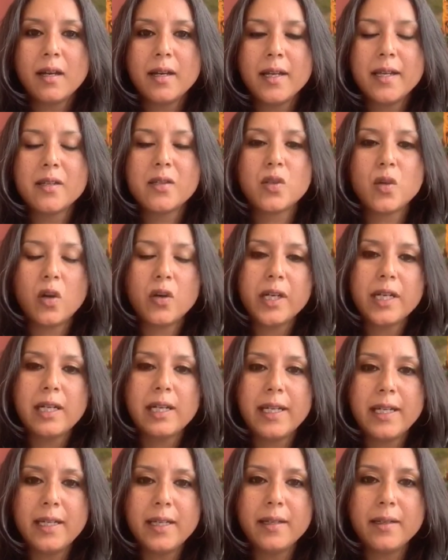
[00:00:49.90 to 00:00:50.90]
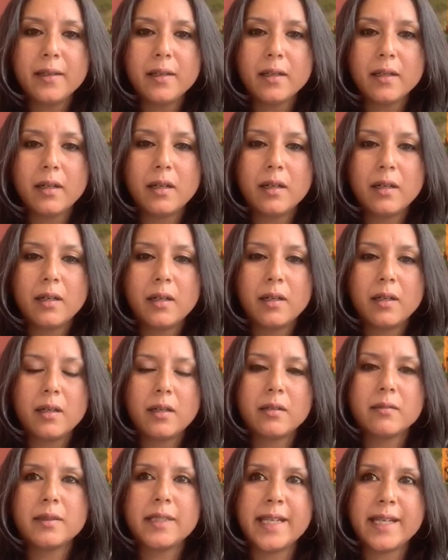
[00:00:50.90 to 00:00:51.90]
Historically,
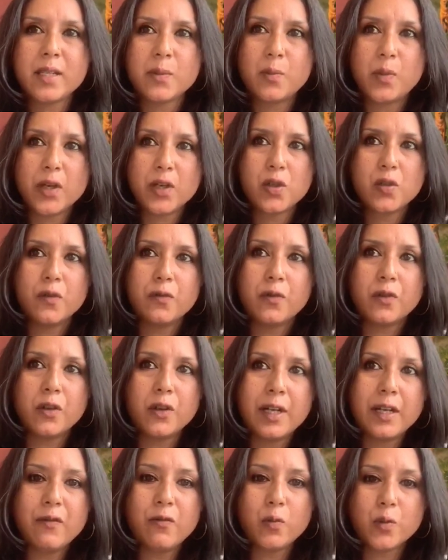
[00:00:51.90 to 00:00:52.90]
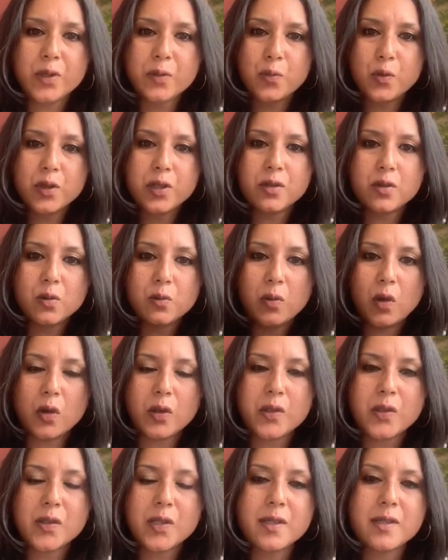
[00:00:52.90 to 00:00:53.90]
the expression of grief was put into
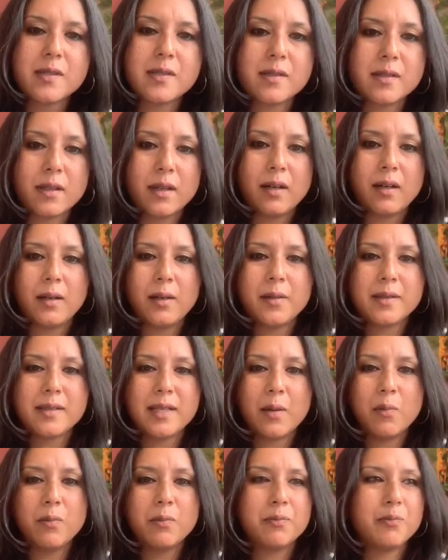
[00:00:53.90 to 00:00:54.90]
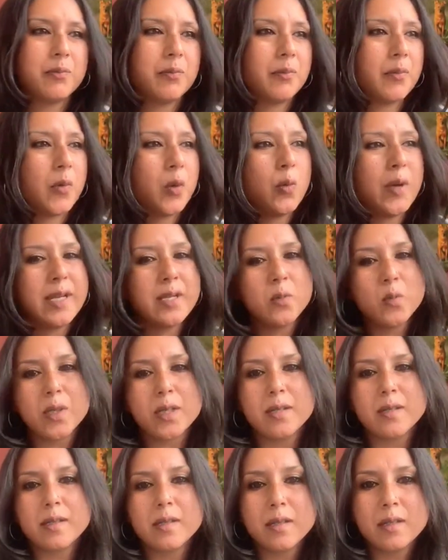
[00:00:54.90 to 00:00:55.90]
boxes. Some ways were
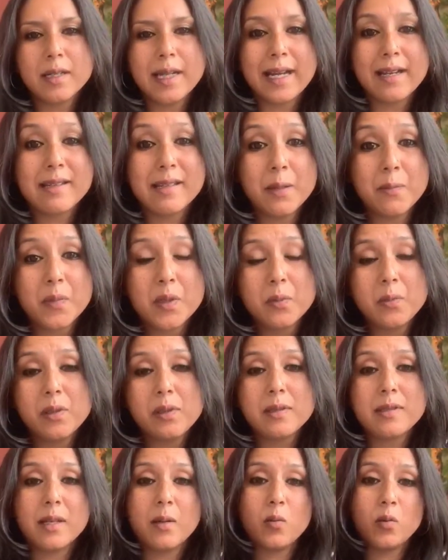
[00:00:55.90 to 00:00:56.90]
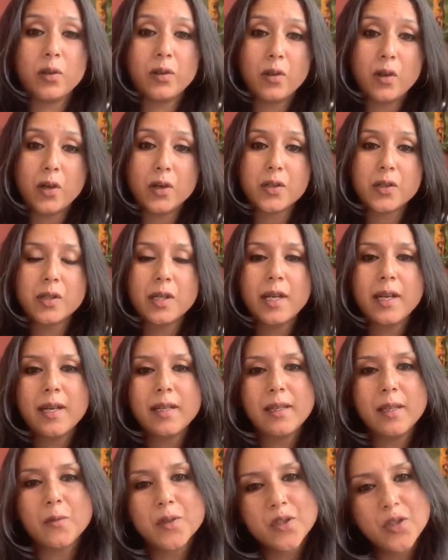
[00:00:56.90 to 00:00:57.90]
considered acceptable, some were not.
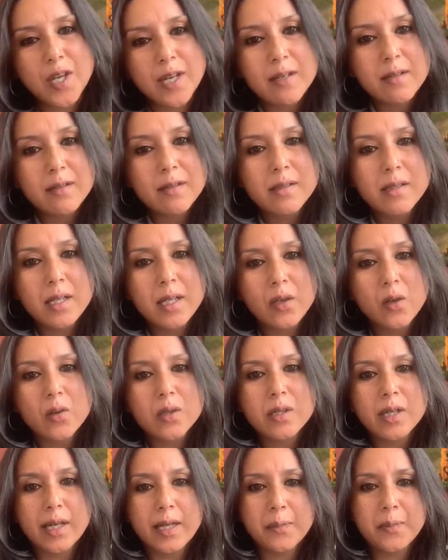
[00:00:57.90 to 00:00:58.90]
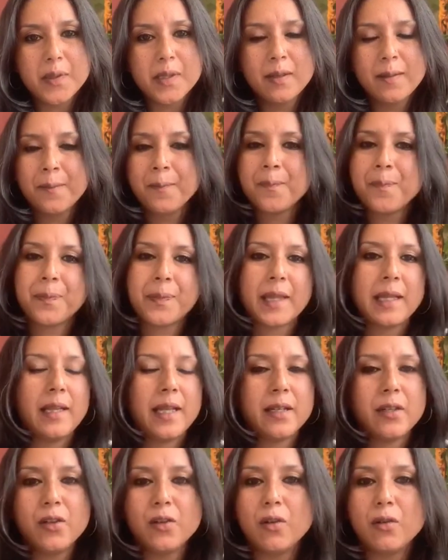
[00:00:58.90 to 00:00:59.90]
There were gender stereotypes,
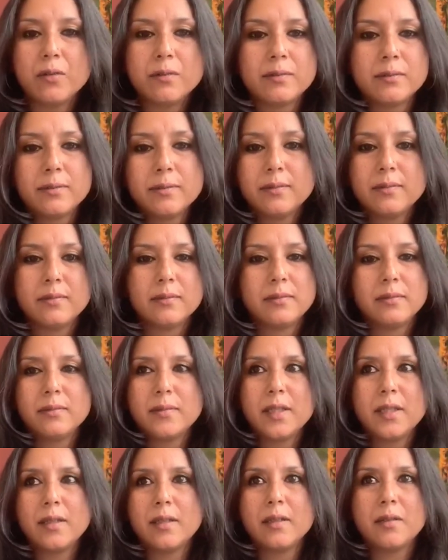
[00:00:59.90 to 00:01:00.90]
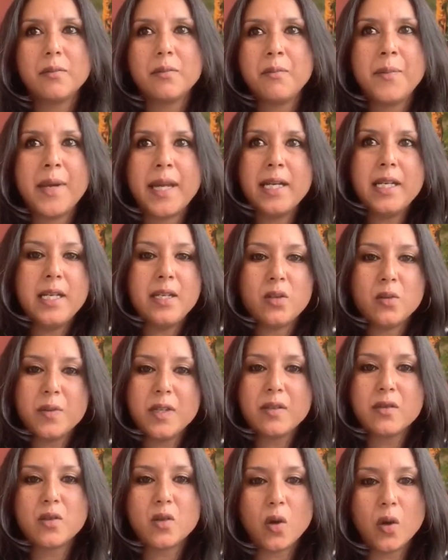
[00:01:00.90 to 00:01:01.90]
like, men need to be
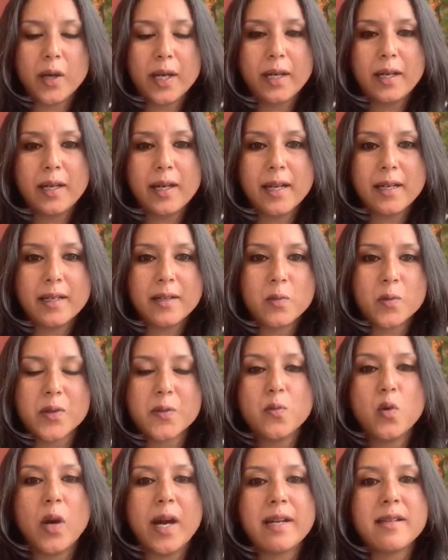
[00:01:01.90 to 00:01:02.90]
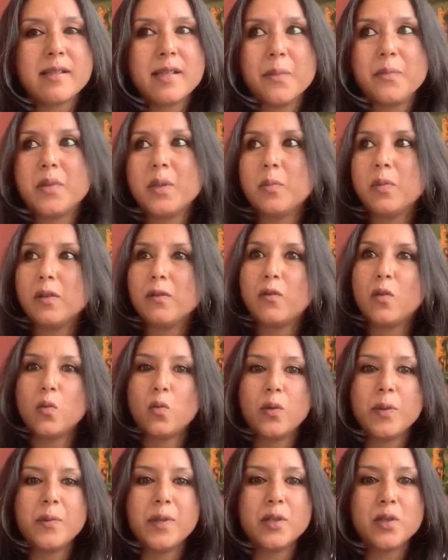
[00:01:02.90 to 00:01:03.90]
stoic, and it was more acceptable for
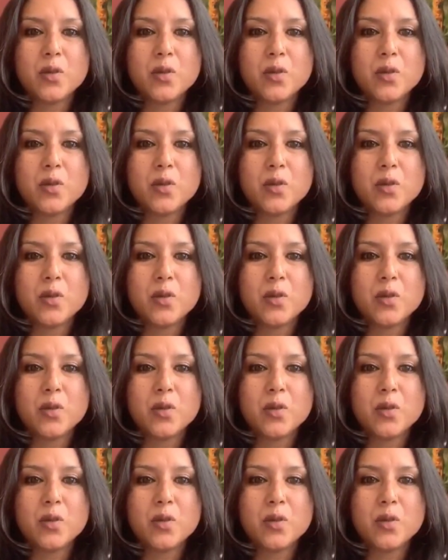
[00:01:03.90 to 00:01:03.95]
women